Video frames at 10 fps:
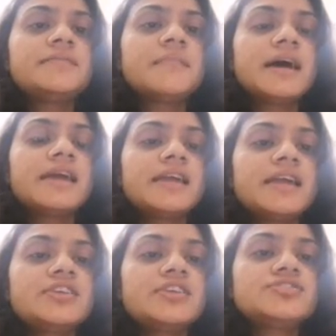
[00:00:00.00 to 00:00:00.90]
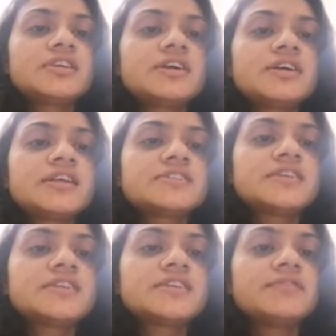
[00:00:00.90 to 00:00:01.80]
by edge triggering
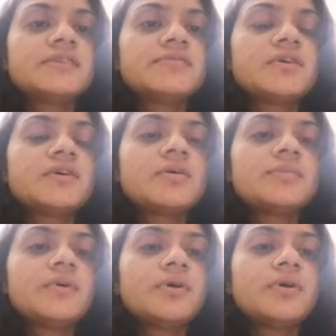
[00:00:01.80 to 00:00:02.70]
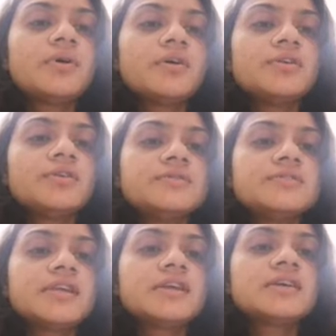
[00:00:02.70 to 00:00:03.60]
JK flip-flop or
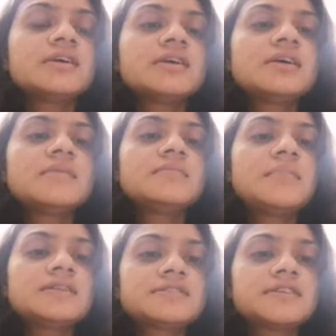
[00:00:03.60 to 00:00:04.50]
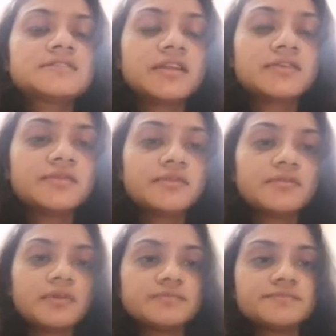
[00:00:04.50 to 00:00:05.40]
using master slave flip-flop.